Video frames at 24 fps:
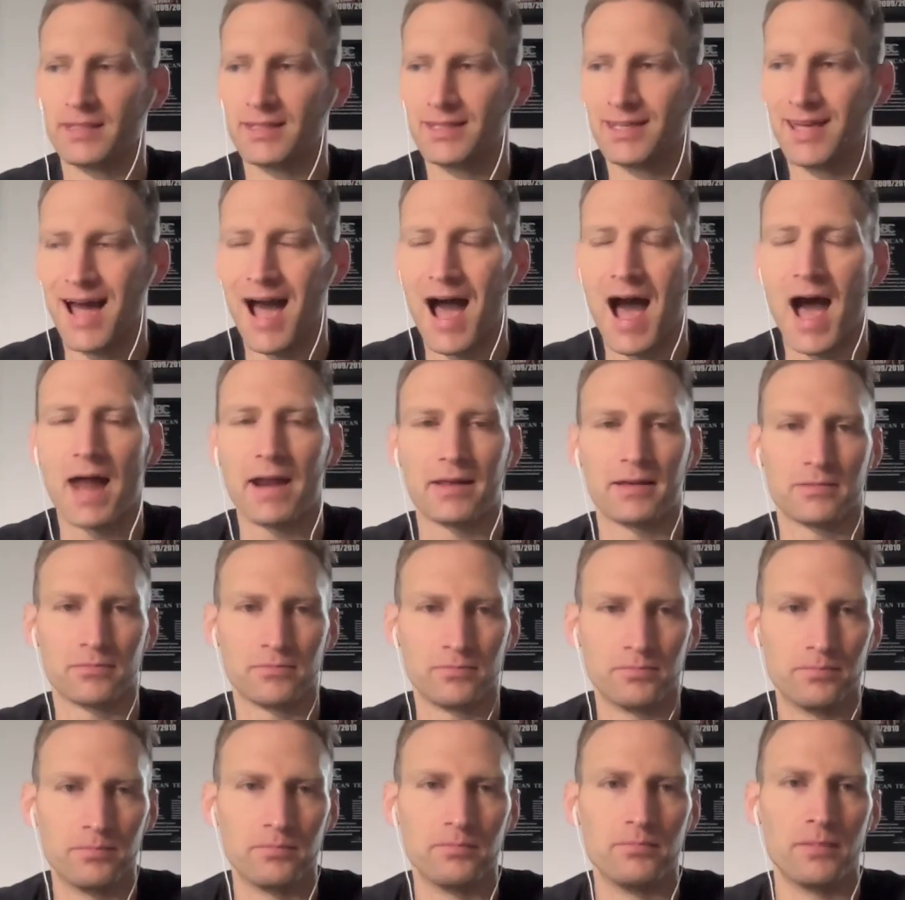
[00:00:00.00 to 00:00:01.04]
Gotta
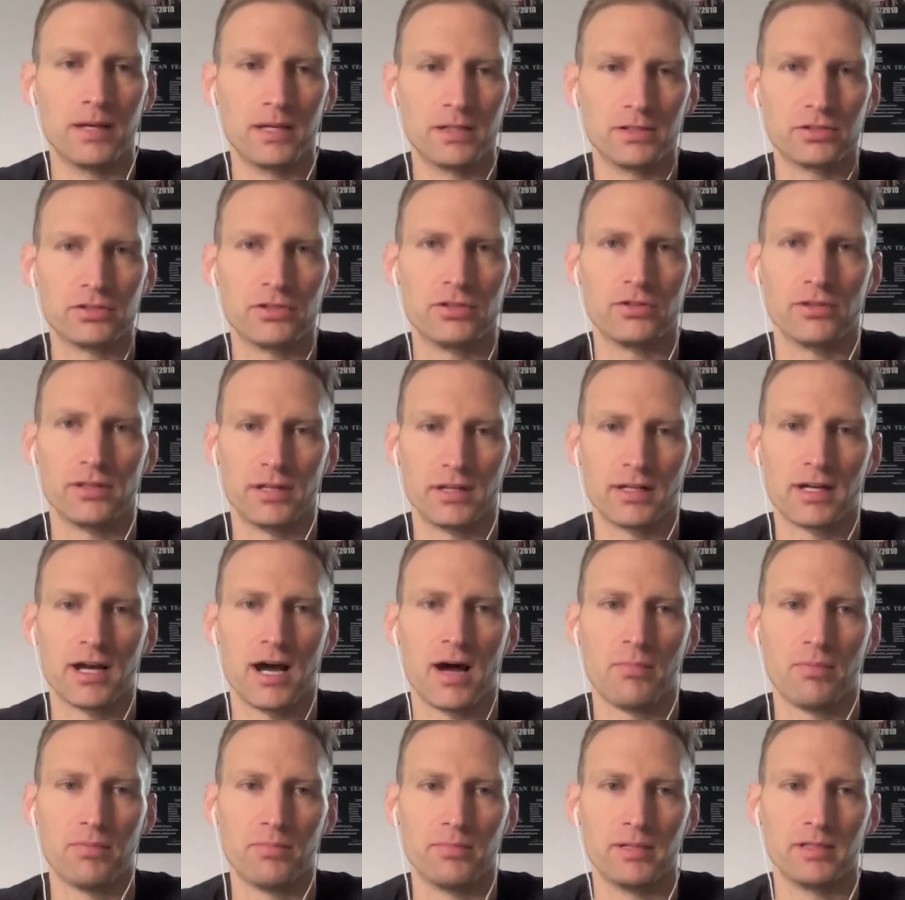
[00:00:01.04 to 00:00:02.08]
make sure that it
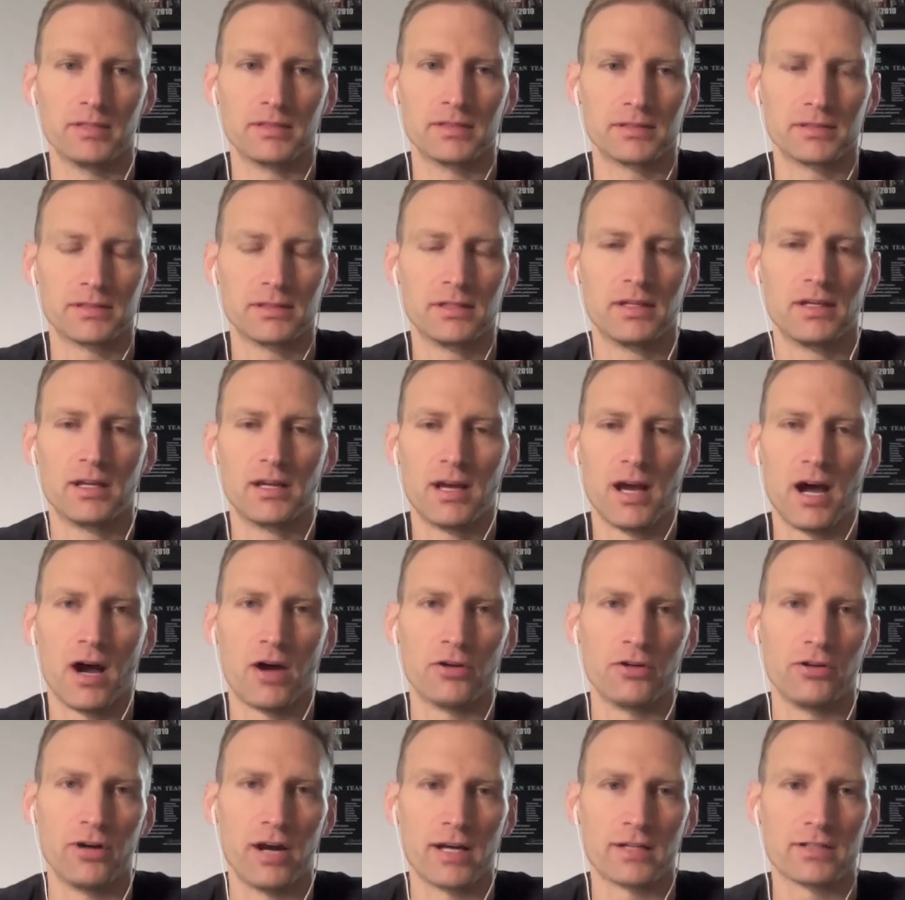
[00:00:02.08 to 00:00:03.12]
complements how
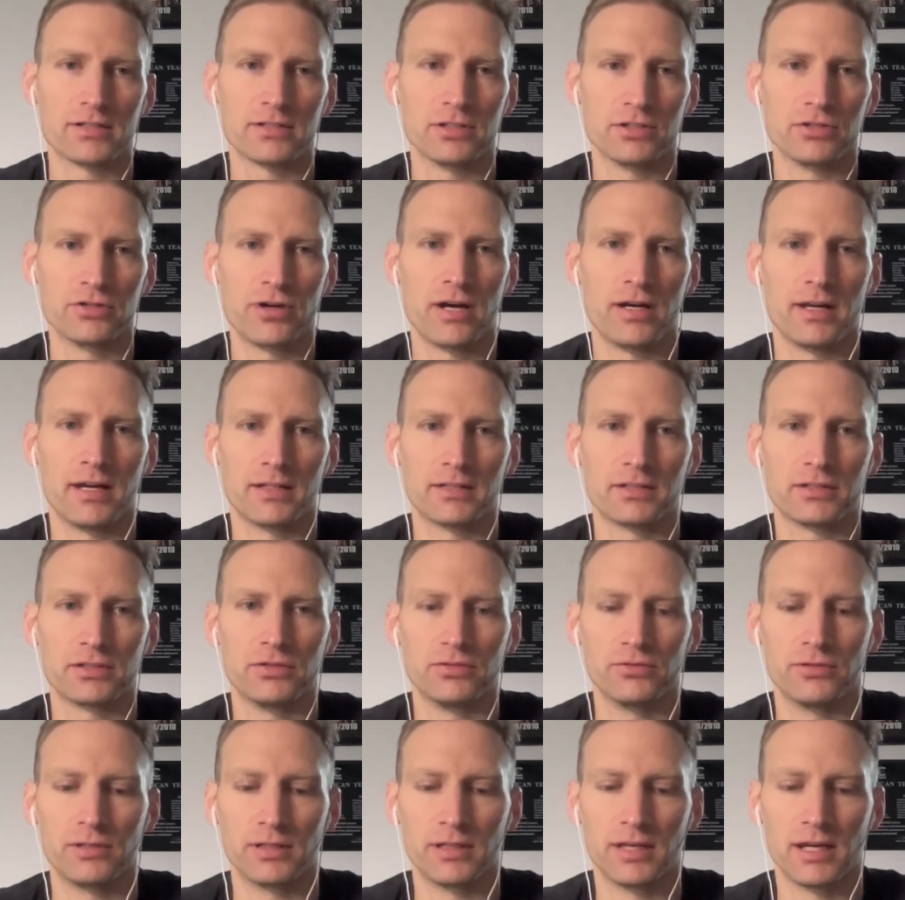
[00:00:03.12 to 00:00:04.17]
you're actually trying to
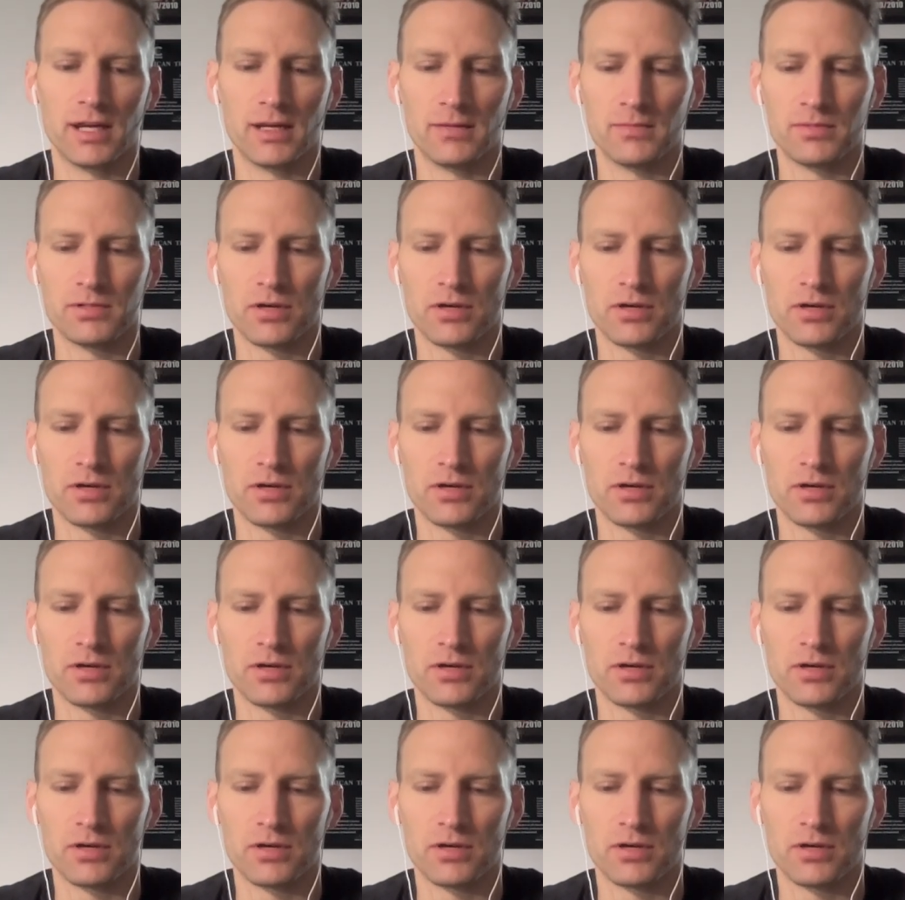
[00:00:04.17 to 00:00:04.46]
execute in the game.